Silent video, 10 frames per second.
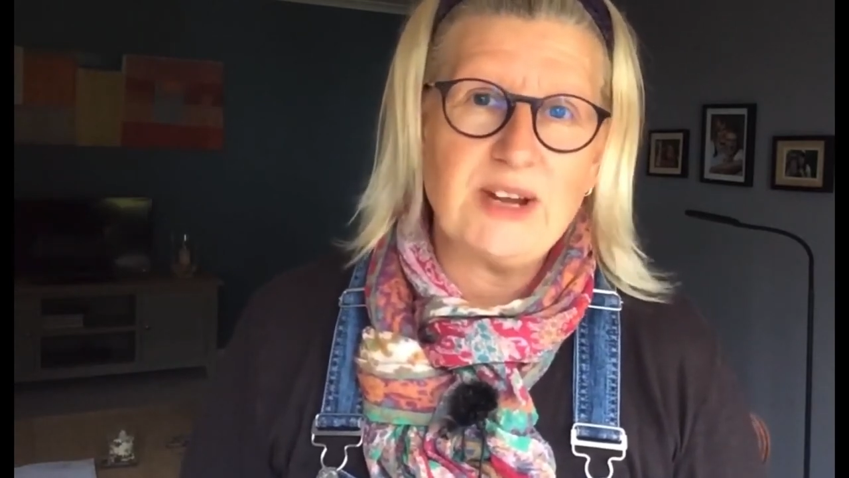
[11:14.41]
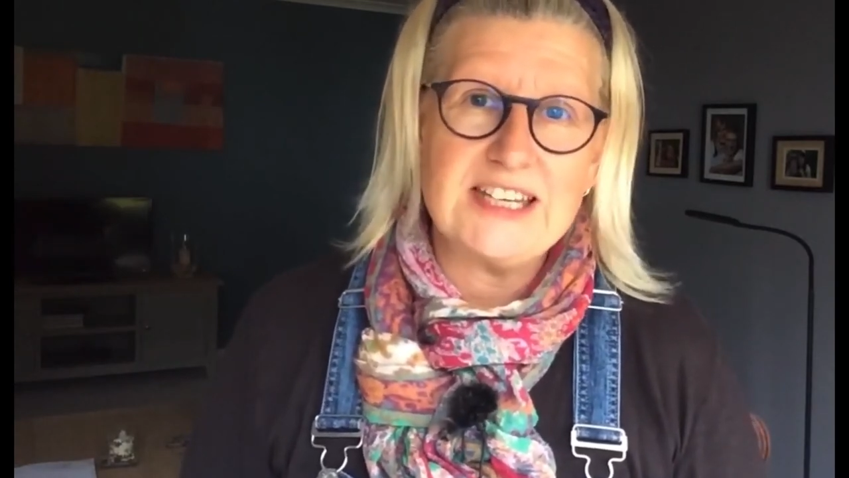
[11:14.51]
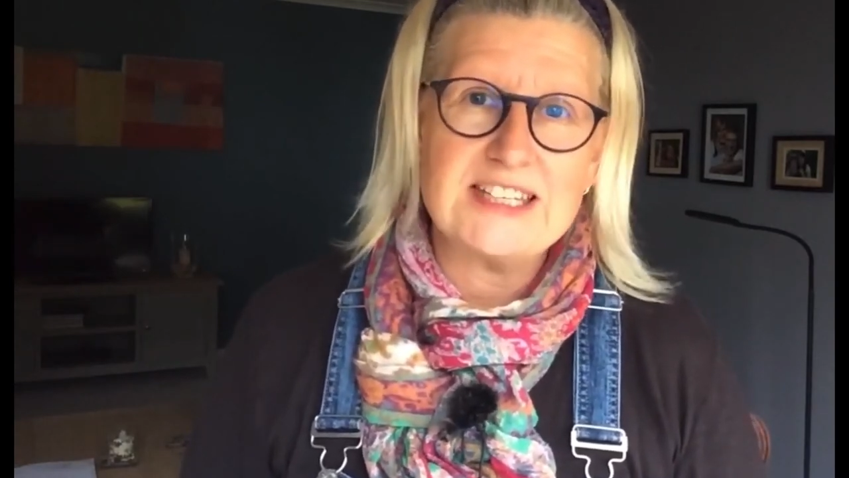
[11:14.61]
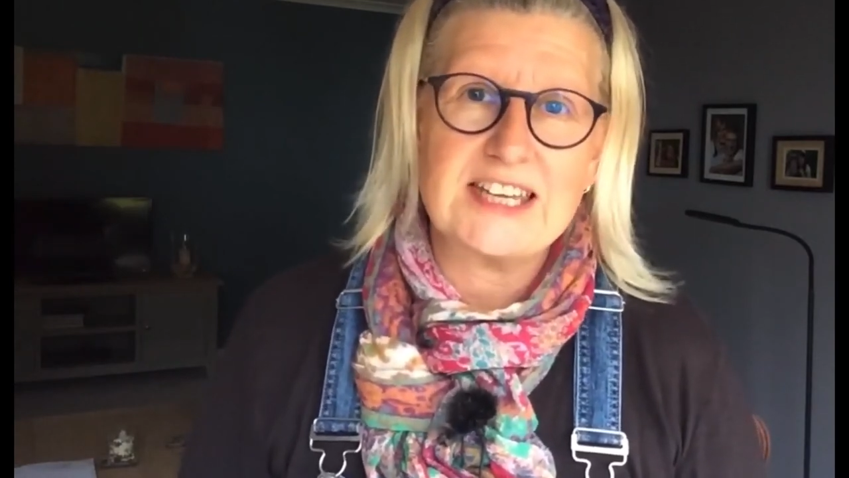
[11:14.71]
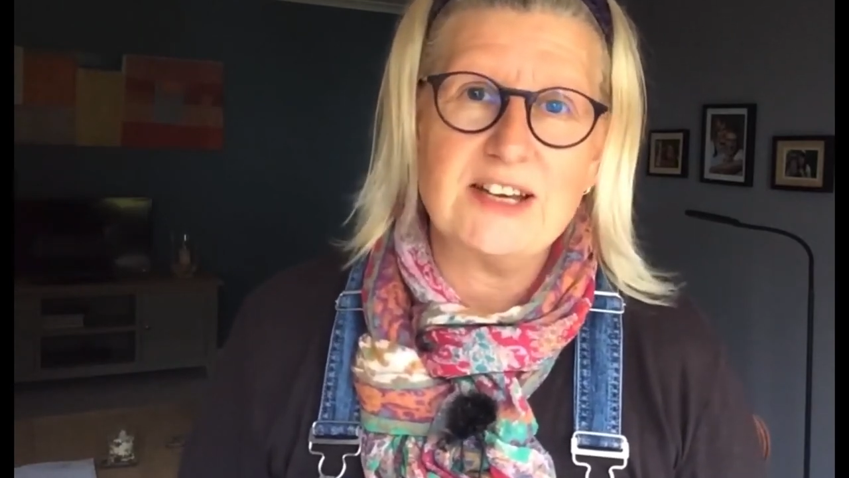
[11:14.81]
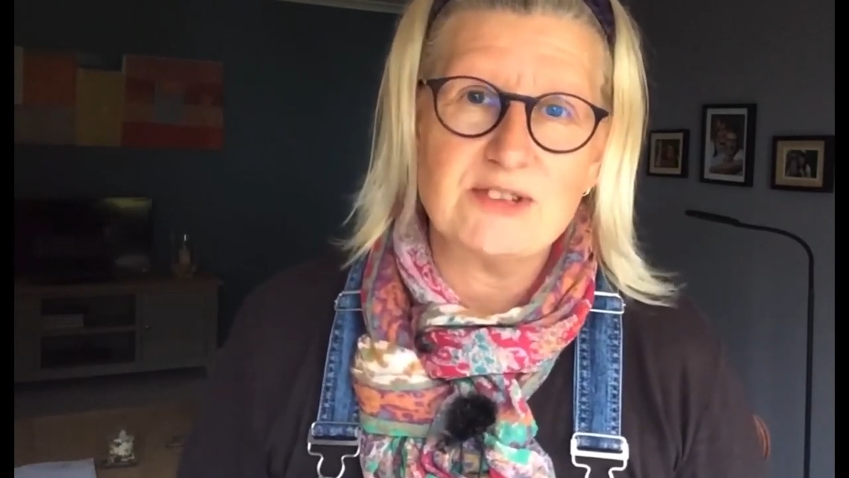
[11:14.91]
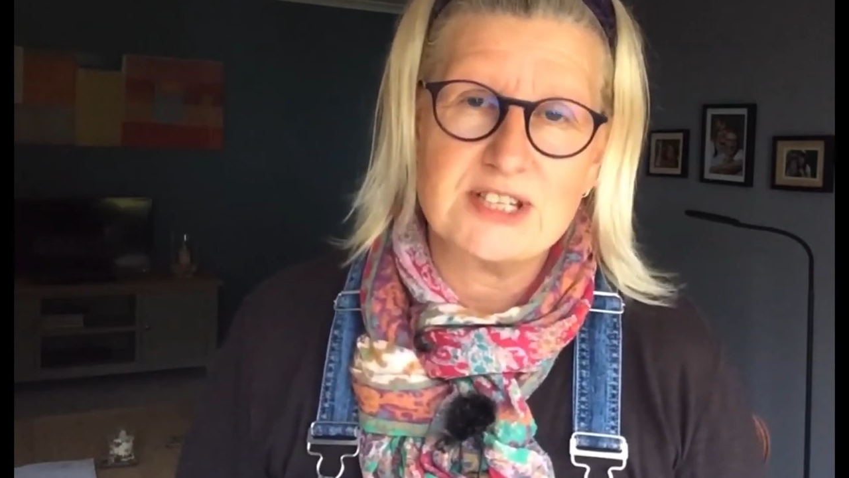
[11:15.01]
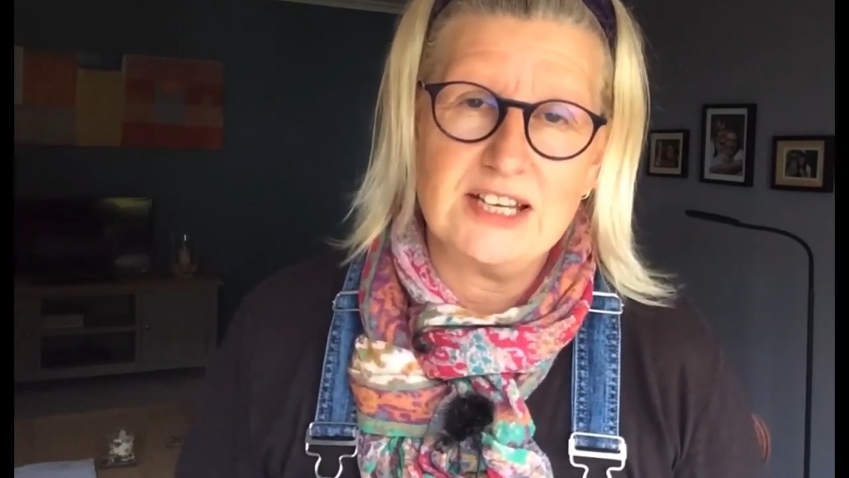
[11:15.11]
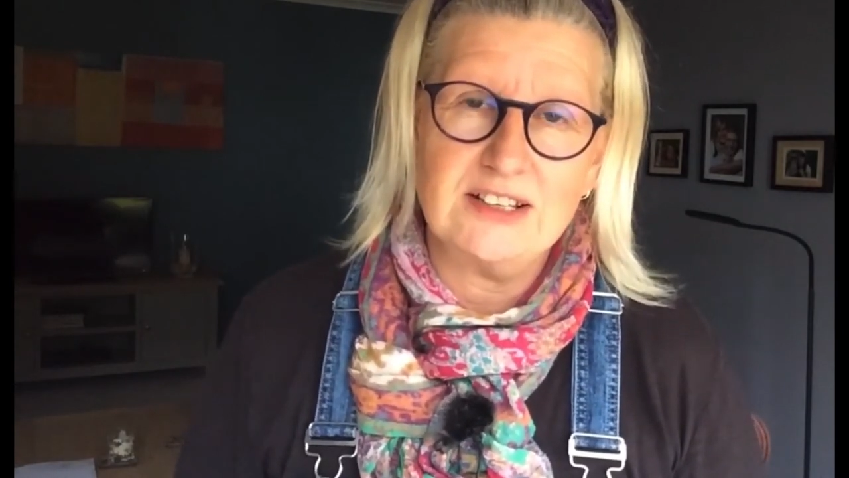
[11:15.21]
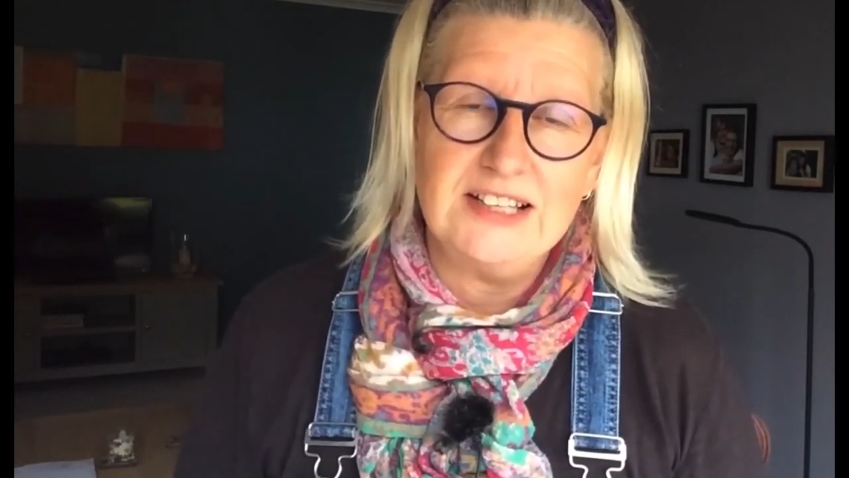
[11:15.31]
Wicked, Skill,
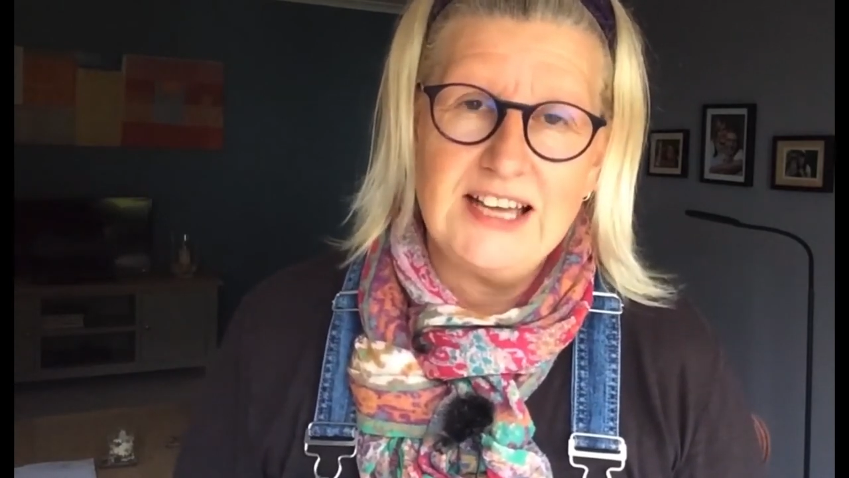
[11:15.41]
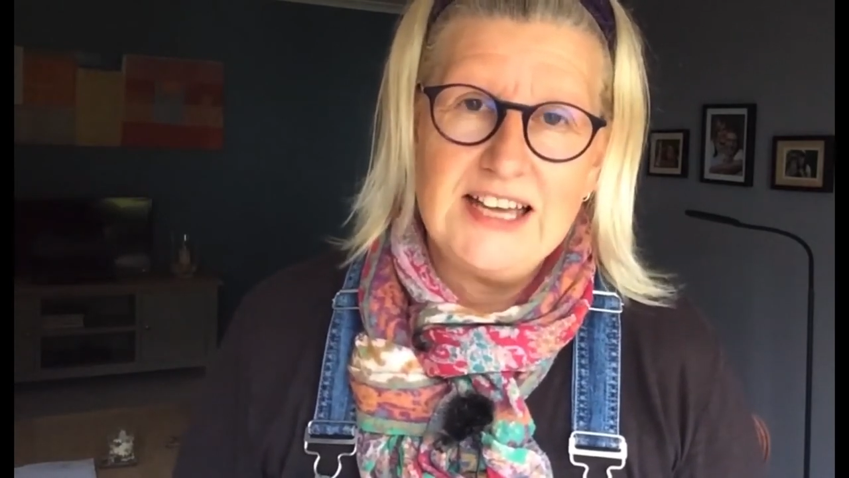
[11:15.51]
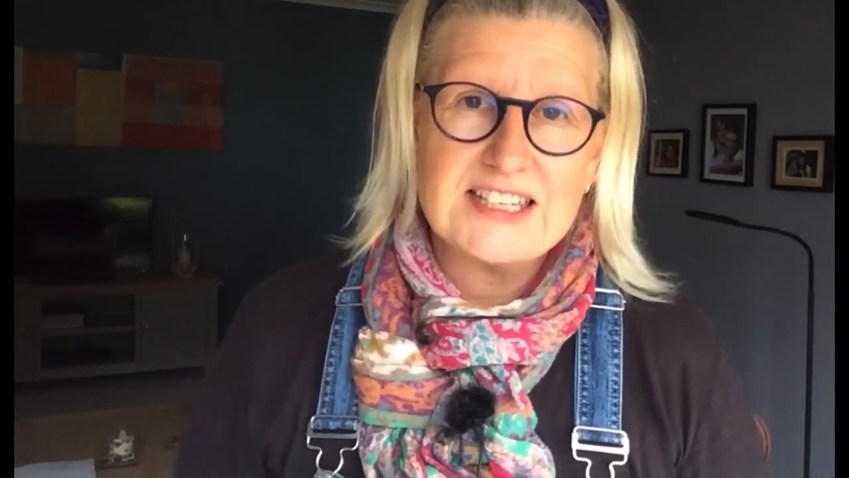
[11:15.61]
Skill,